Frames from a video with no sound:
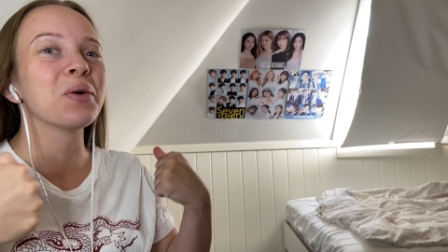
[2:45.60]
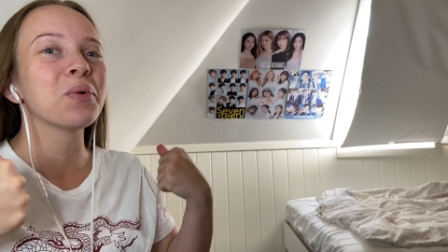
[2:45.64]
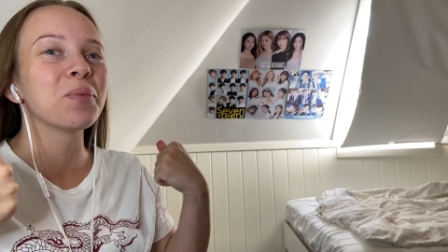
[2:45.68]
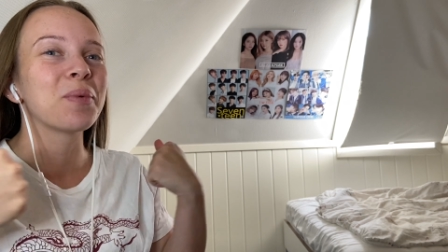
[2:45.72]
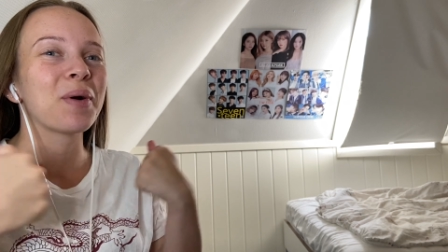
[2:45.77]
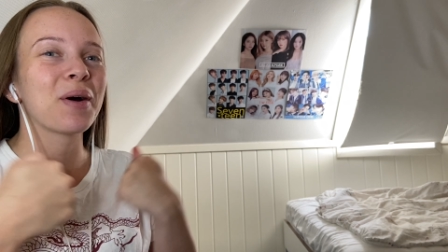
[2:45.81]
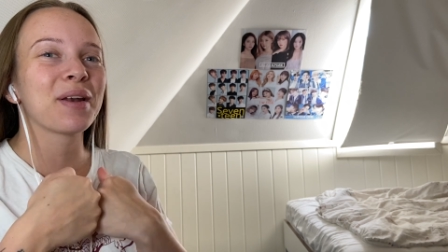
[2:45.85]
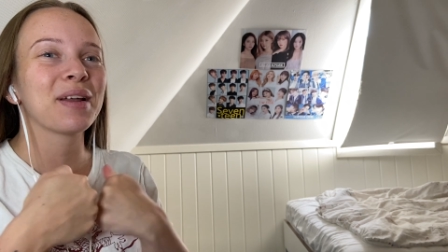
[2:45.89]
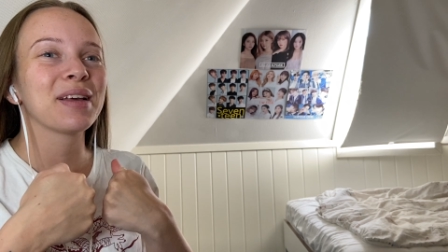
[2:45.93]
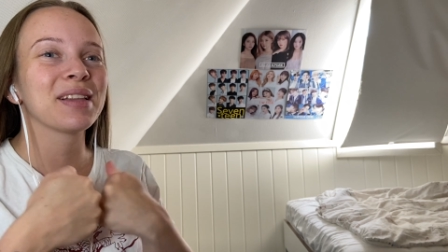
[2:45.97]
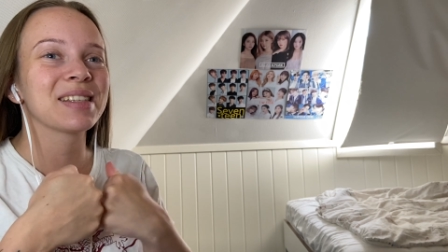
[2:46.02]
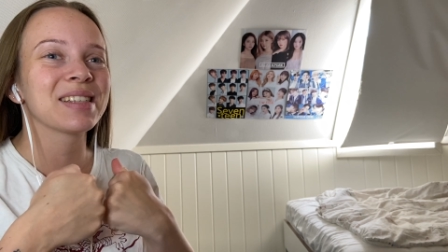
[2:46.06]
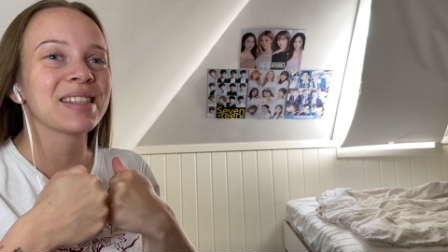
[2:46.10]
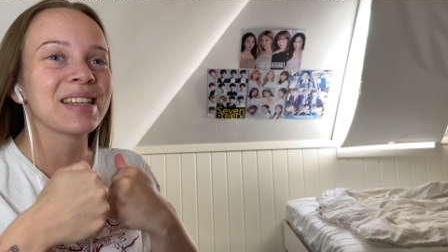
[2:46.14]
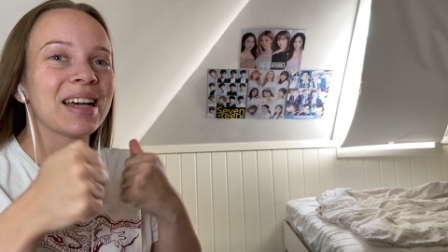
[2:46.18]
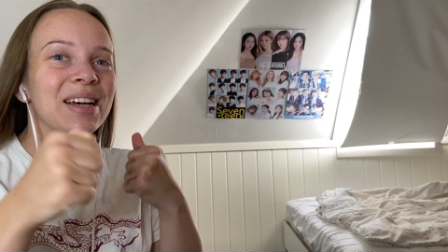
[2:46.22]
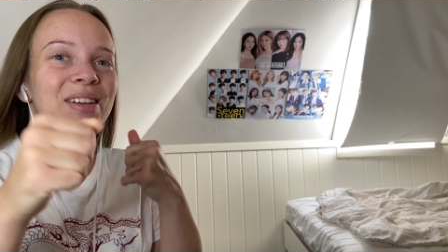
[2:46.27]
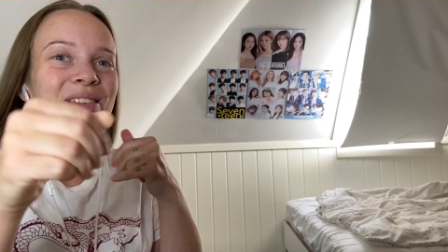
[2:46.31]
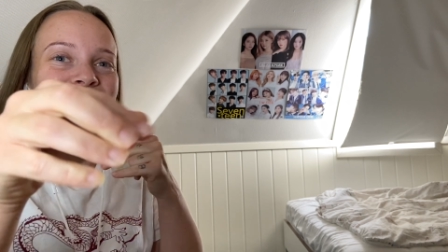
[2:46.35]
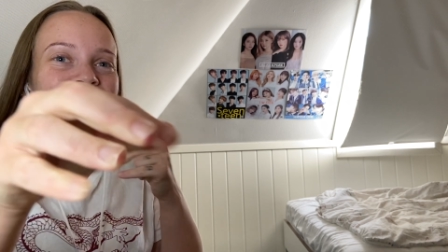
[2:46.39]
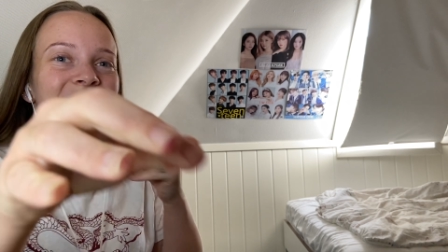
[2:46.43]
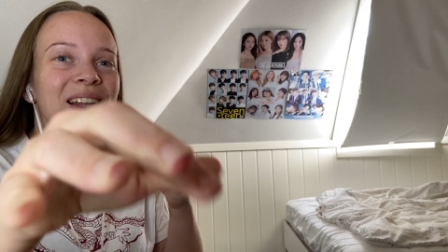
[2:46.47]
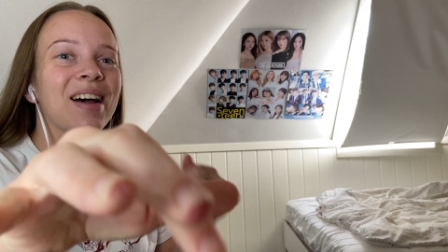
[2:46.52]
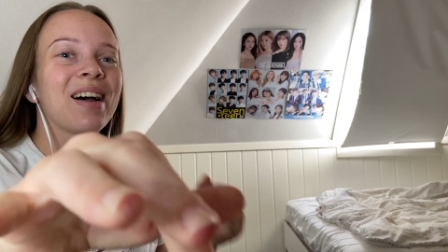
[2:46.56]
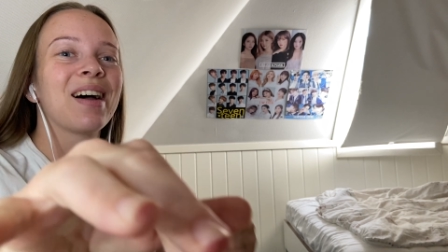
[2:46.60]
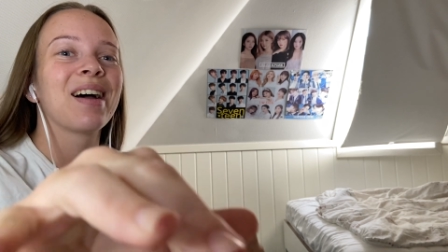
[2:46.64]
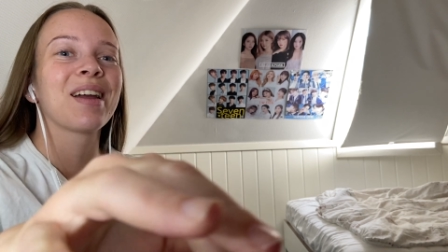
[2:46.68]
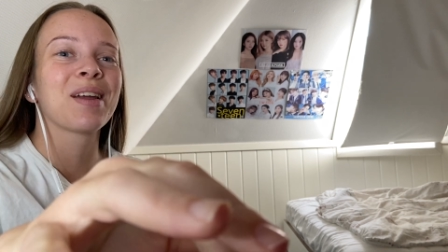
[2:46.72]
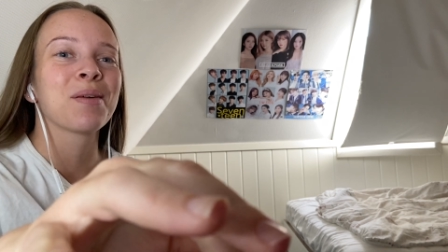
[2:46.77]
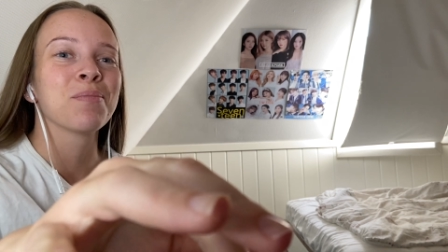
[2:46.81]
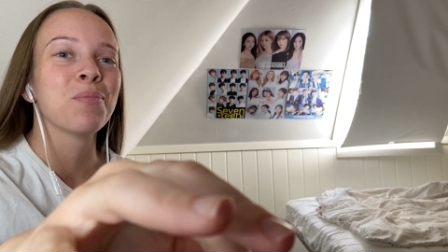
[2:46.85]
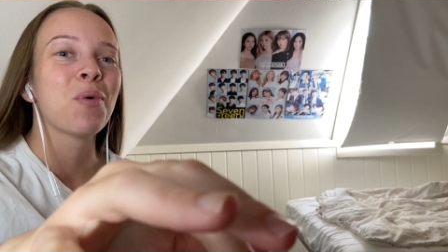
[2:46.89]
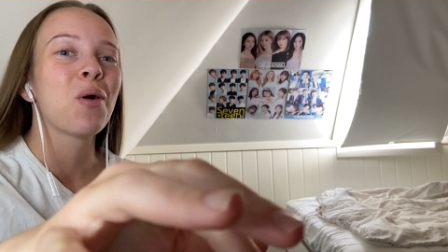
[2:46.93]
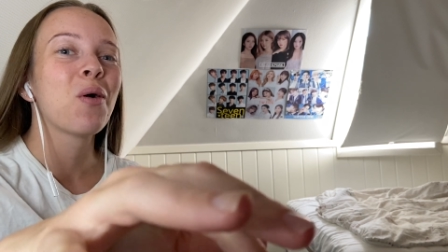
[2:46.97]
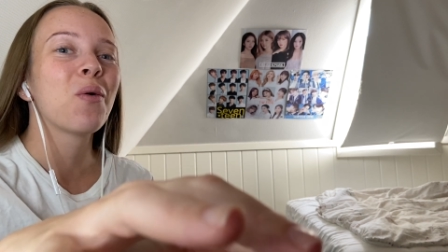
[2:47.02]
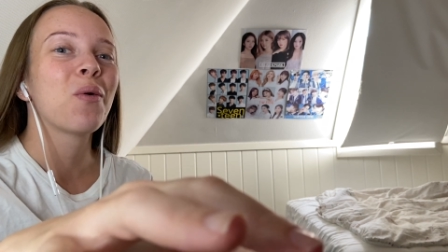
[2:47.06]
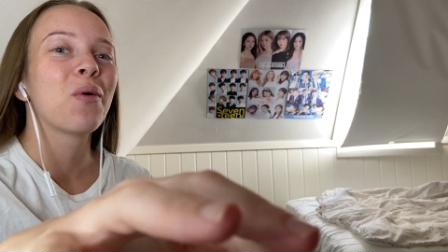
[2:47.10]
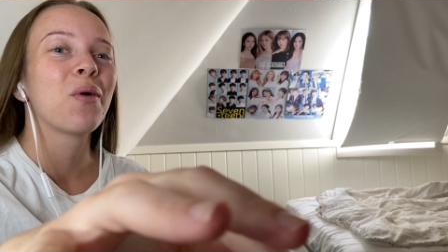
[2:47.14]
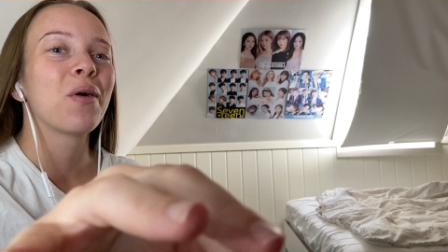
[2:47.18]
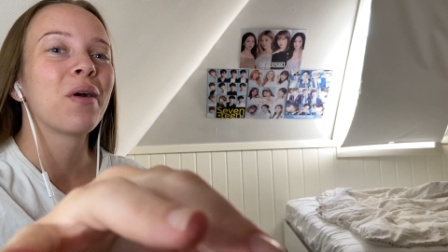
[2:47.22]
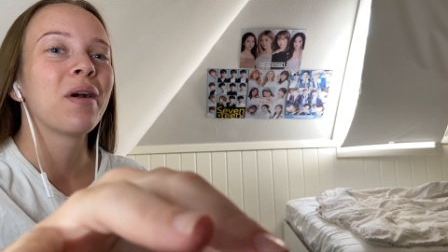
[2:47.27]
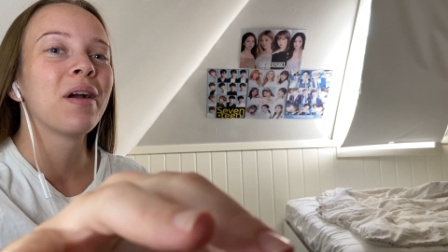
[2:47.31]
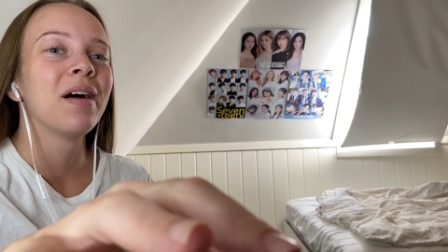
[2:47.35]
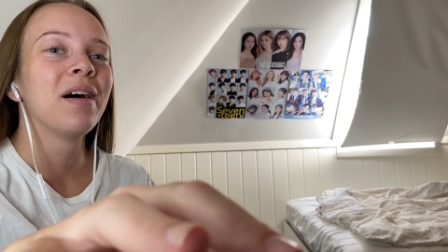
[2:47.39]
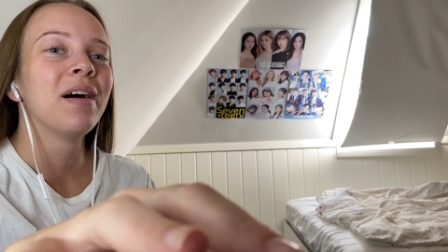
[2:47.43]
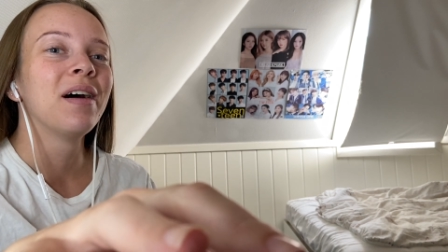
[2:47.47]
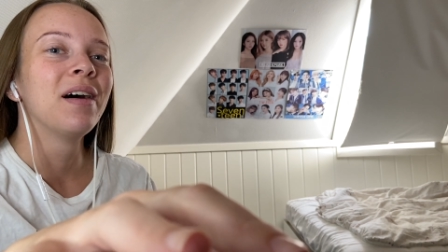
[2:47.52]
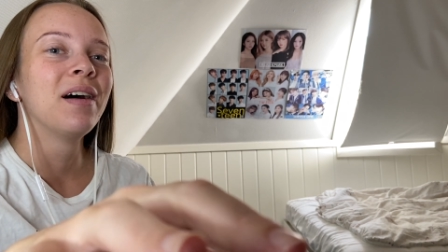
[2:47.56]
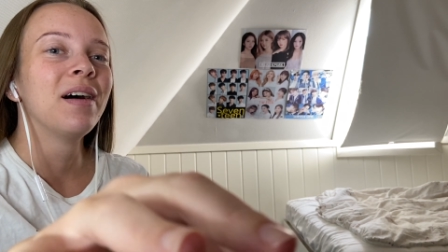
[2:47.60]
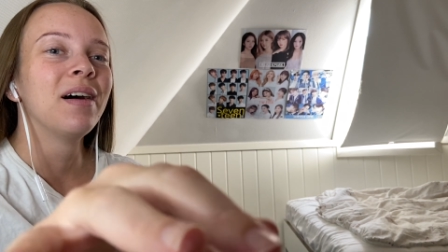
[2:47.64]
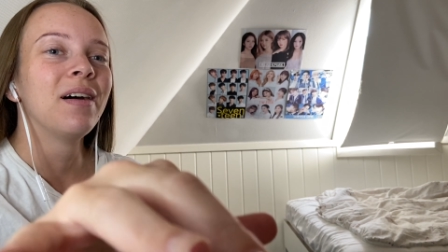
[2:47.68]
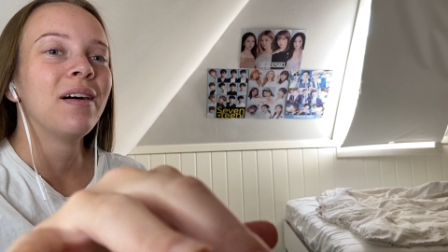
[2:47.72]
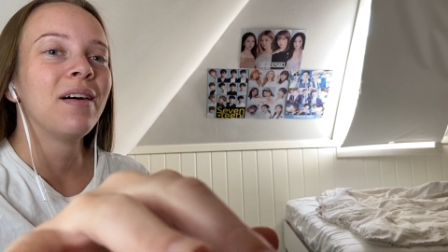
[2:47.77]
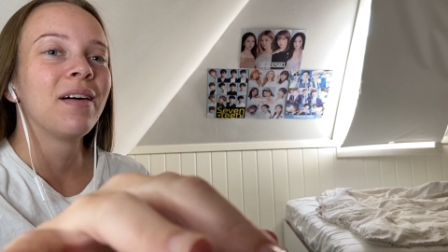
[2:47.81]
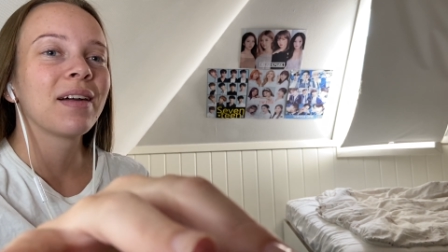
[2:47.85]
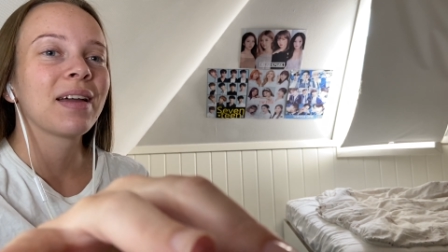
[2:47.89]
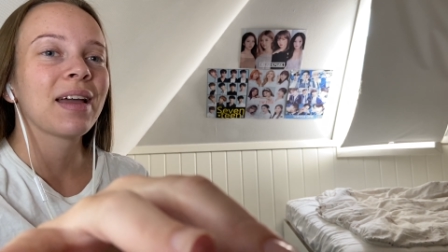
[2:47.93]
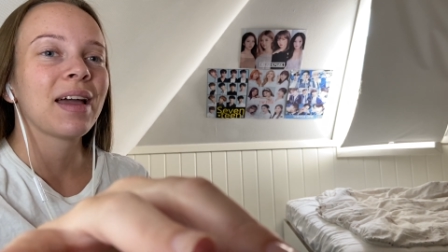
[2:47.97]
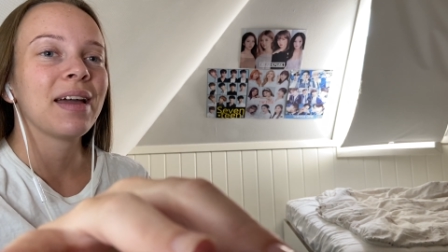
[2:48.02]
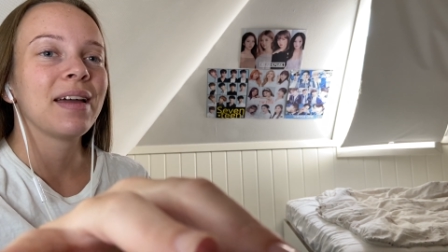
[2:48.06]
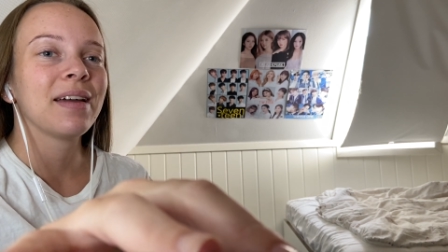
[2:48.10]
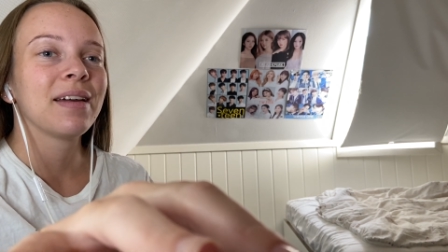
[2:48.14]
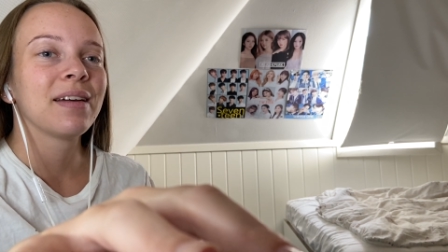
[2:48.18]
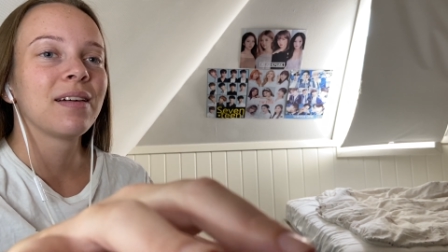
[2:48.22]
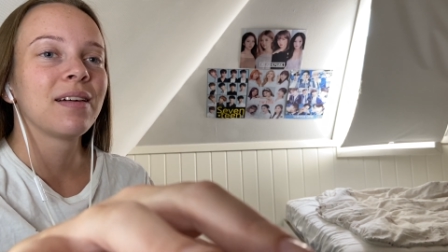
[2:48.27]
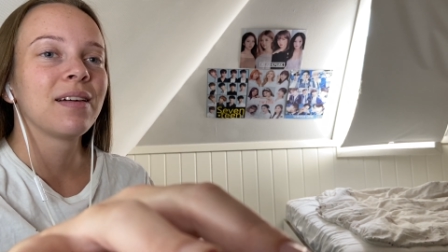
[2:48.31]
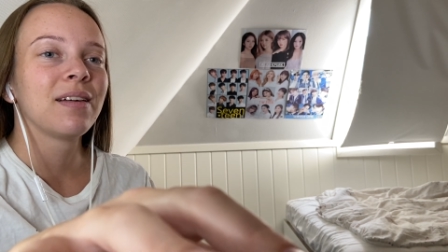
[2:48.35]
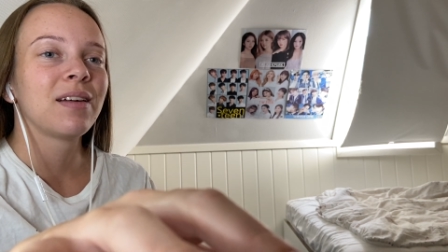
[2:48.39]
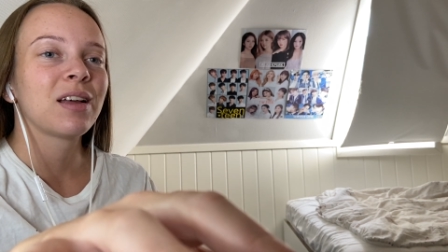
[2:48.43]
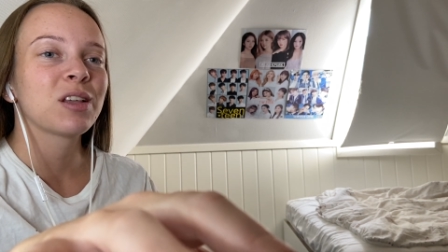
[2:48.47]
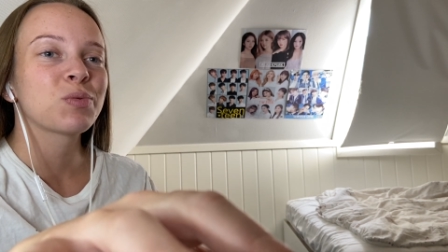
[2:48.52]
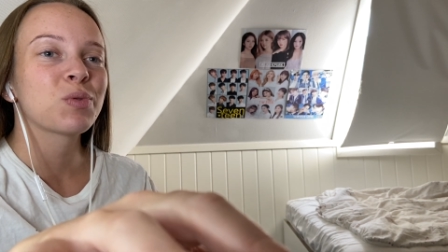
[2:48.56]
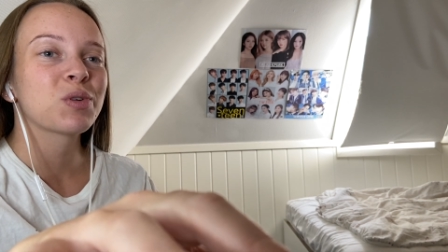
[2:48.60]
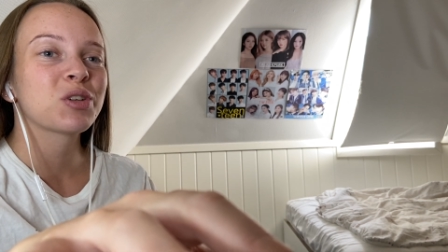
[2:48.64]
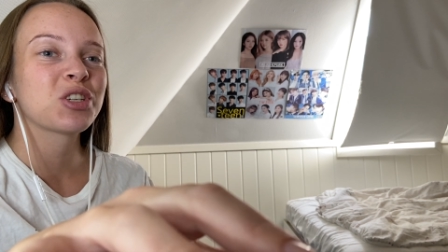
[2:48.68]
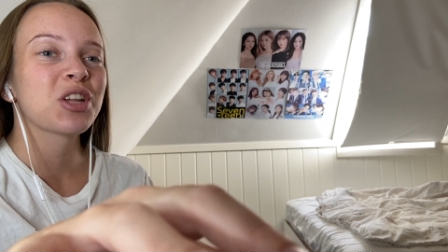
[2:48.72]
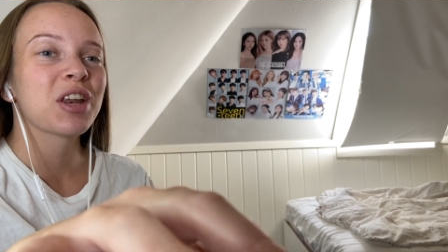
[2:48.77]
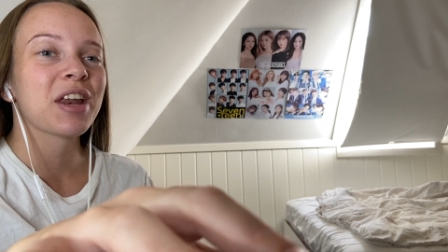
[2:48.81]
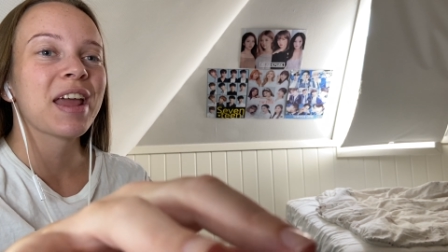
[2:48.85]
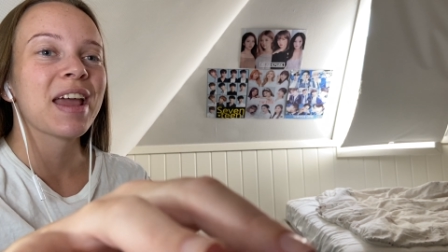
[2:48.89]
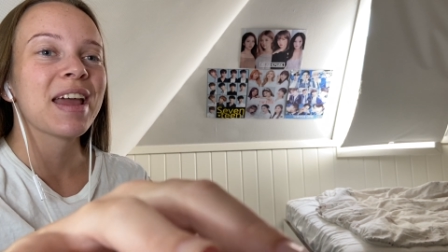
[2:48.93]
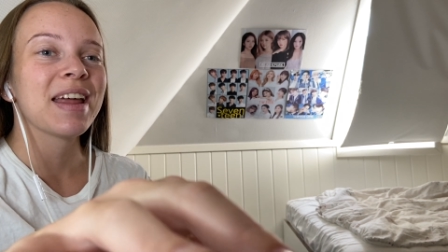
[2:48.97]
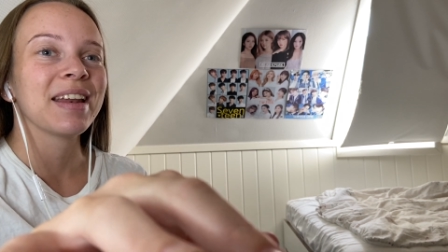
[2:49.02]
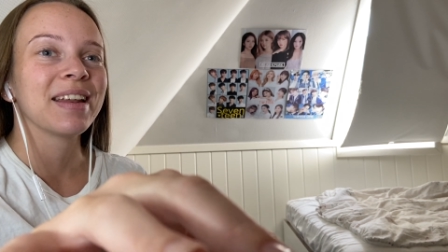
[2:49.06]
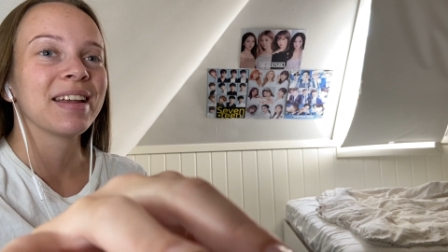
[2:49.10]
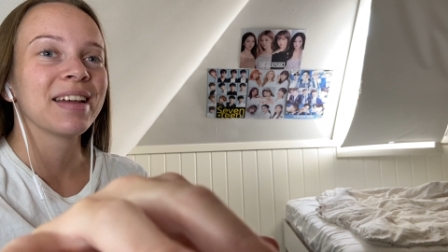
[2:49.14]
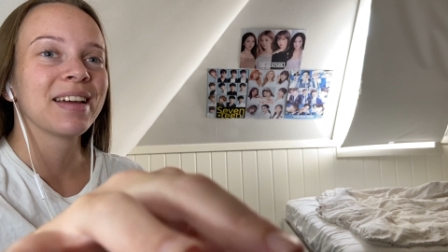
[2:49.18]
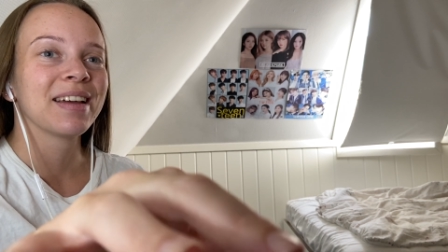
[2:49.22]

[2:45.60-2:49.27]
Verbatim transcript: what it sounds like more. Okay, let's watch it again.